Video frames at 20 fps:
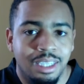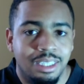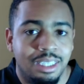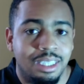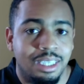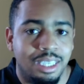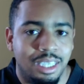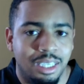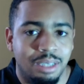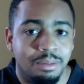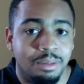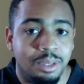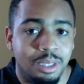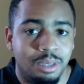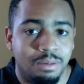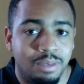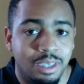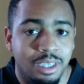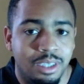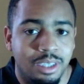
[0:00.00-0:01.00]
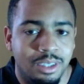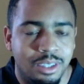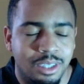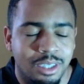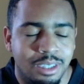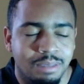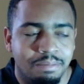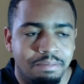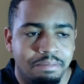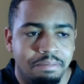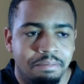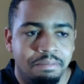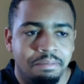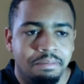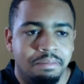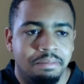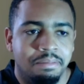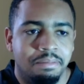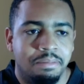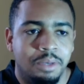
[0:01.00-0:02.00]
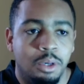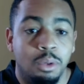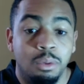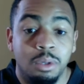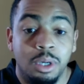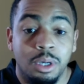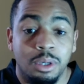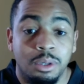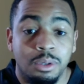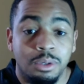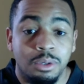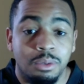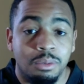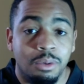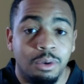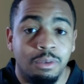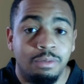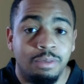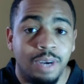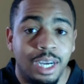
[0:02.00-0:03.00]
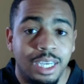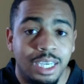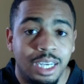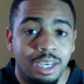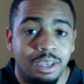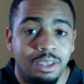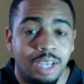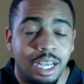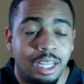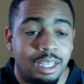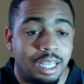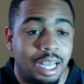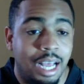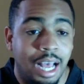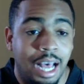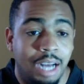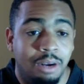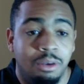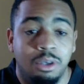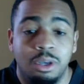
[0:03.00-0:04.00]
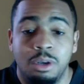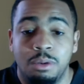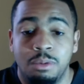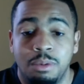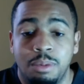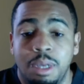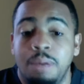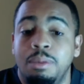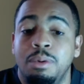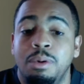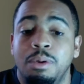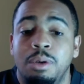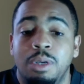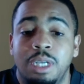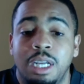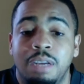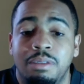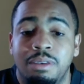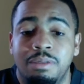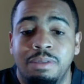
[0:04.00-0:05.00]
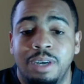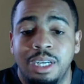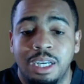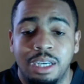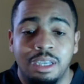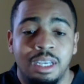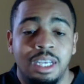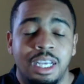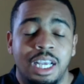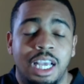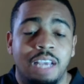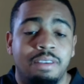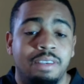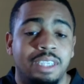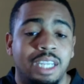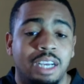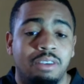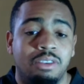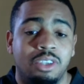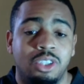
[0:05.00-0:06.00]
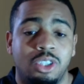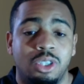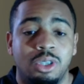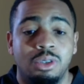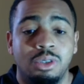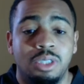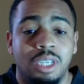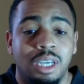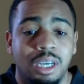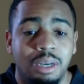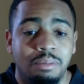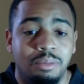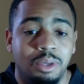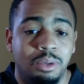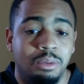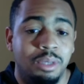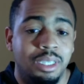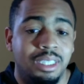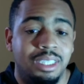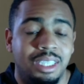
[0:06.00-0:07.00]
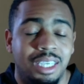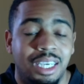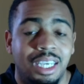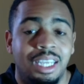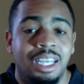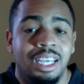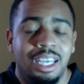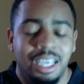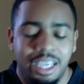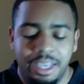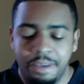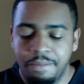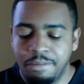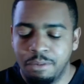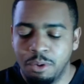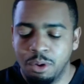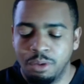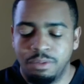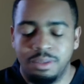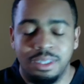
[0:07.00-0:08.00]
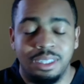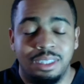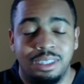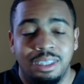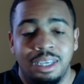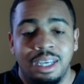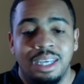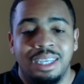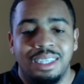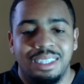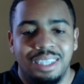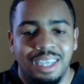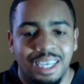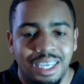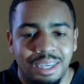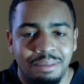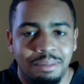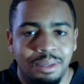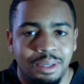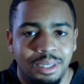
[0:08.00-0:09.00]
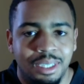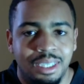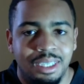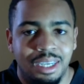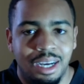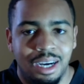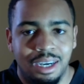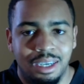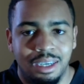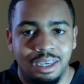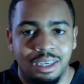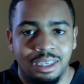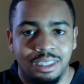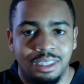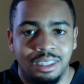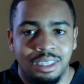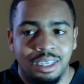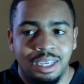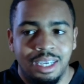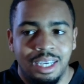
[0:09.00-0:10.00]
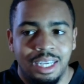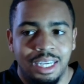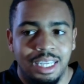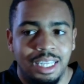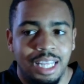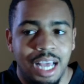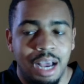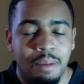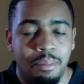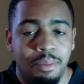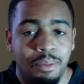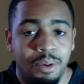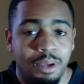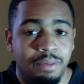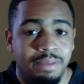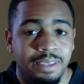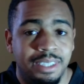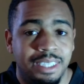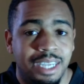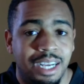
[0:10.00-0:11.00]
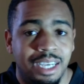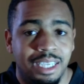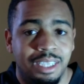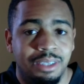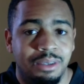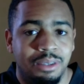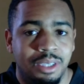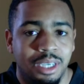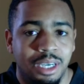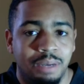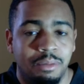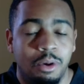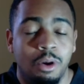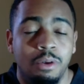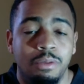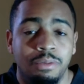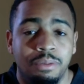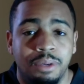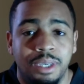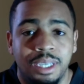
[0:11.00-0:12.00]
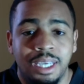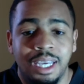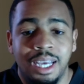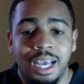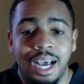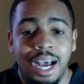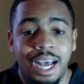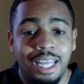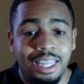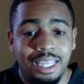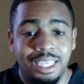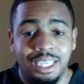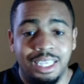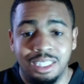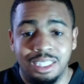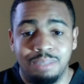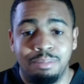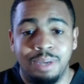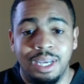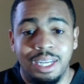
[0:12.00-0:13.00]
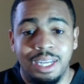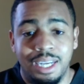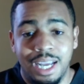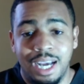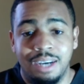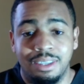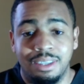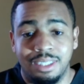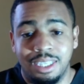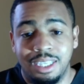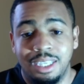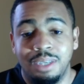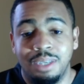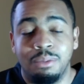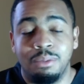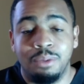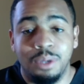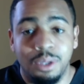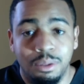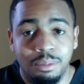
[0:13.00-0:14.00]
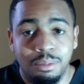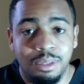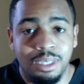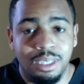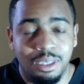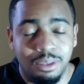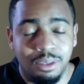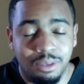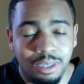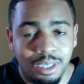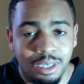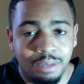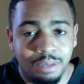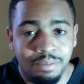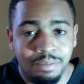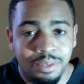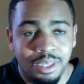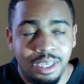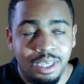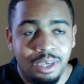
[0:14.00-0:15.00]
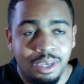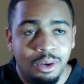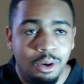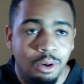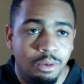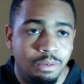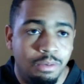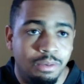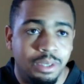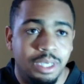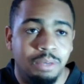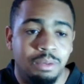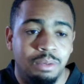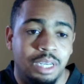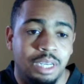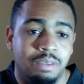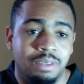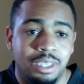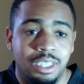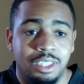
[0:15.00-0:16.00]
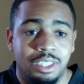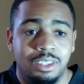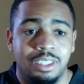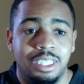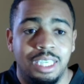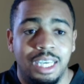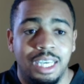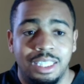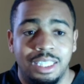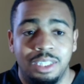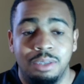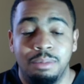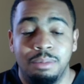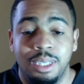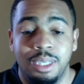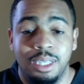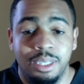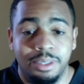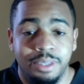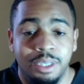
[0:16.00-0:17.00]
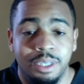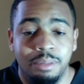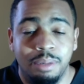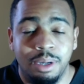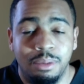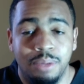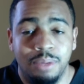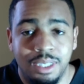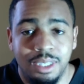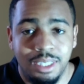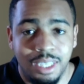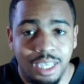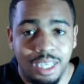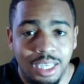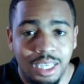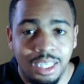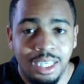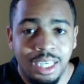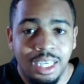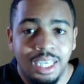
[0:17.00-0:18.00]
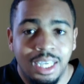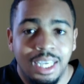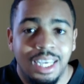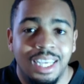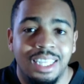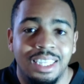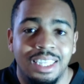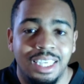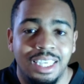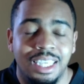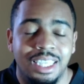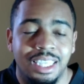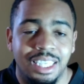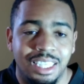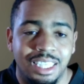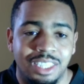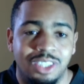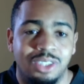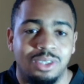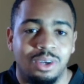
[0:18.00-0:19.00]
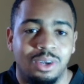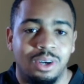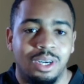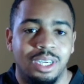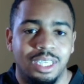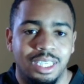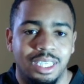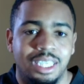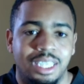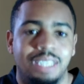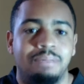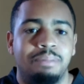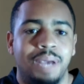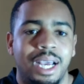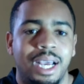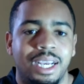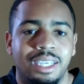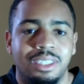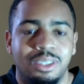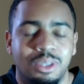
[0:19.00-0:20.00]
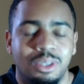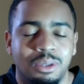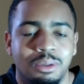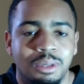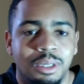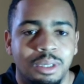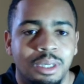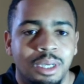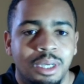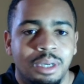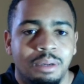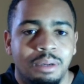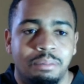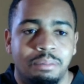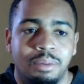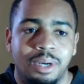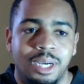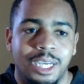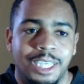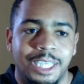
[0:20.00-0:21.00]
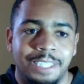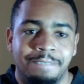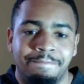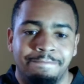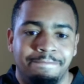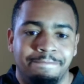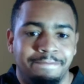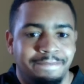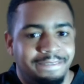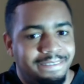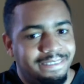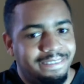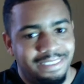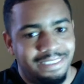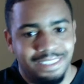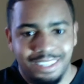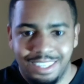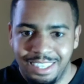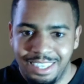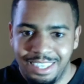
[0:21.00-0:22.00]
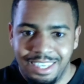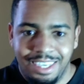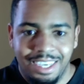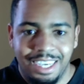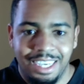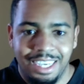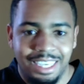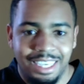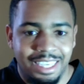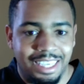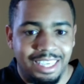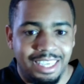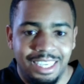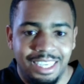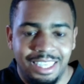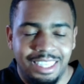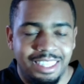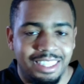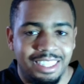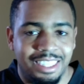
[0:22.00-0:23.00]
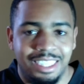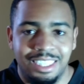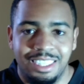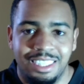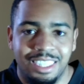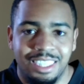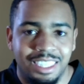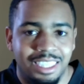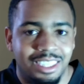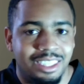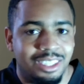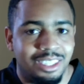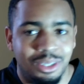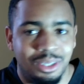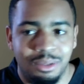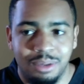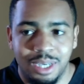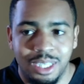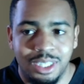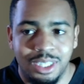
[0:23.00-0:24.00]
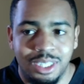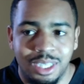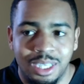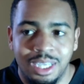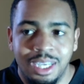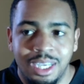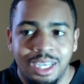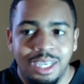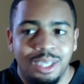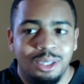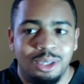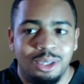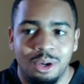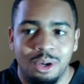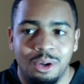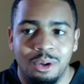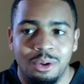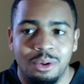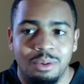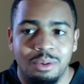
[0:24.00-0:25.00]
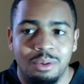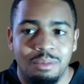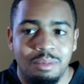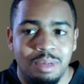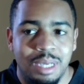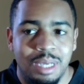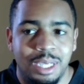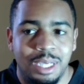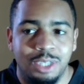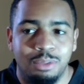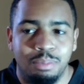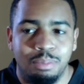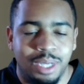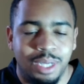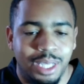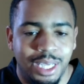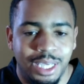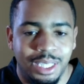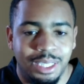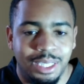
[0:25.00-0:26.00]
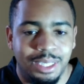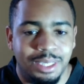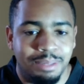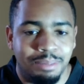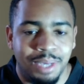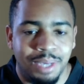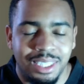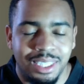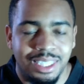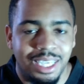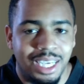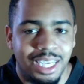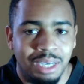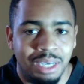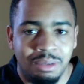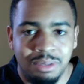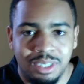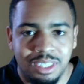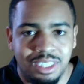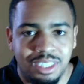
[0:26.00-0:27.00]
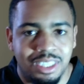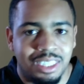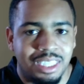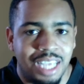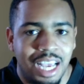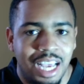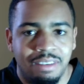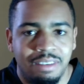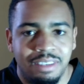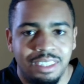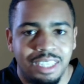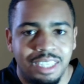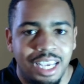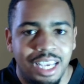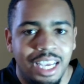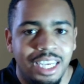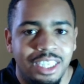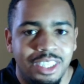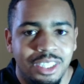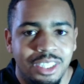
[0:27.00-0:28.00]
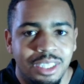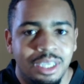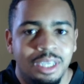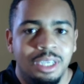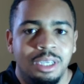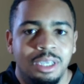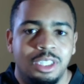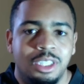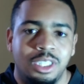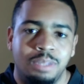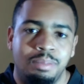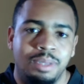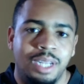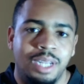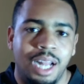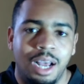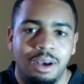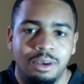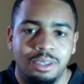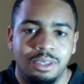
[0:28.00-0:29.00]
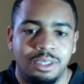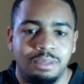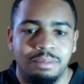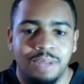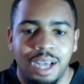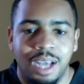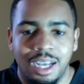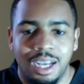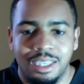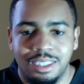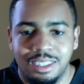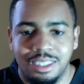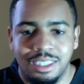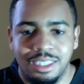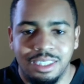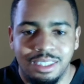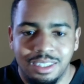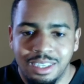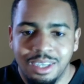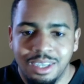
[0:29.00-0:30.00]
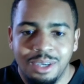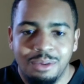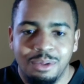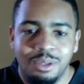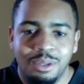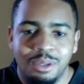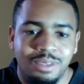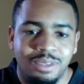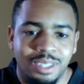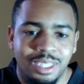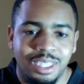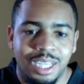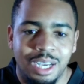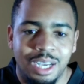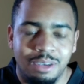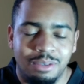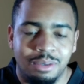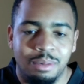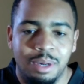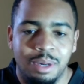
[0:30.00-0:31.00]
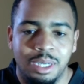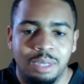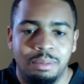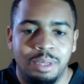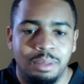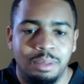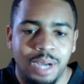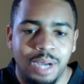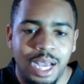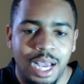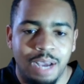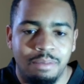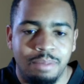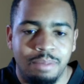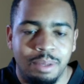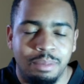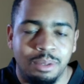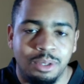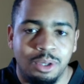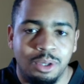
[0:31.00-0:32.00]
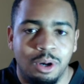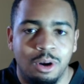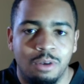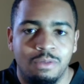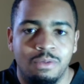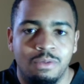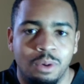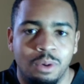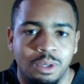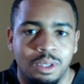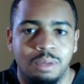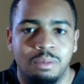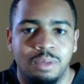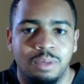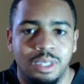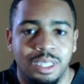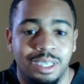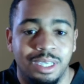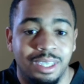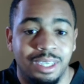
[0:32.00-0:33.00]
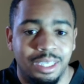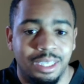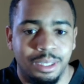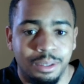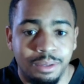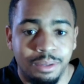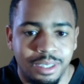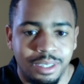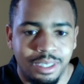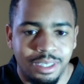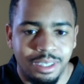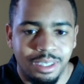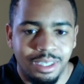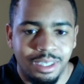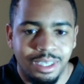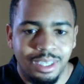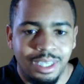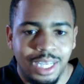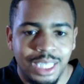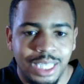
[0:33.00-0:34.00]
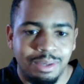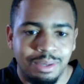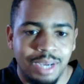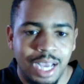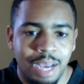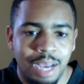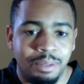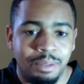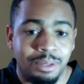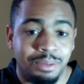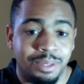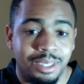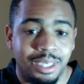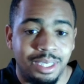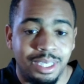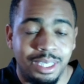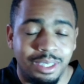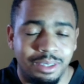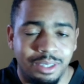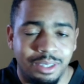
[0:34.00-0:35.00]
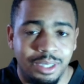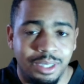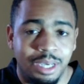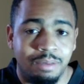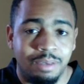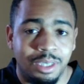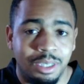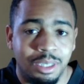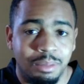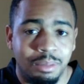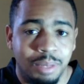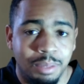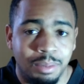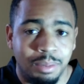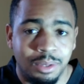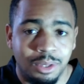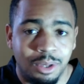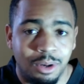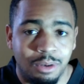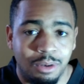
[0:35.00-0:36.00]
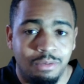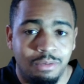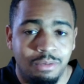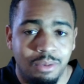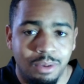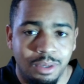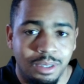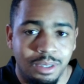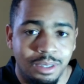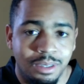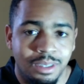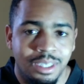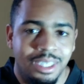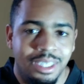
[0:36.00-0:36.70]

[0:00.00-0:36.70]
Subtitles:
to get himself injured? Who knows? We'll find out. I don't know. Maybe we will never find out. If he never shows up to week 10, he forfeits $10 million. And at that point, if he's not healed up, hopefully, I think his bet now is that he will be healed up. Hopefully, whatever injury he has, he'll be healed up by week 10, and then he can start getting back into it. But again, he's in a sticky situation, so he's playing his best hand, which is just have his agent spit out some nonsense. We've seen that from other people, have people talk for them when they're guilty. That's what happens when you're guilty. You have other people talk for you.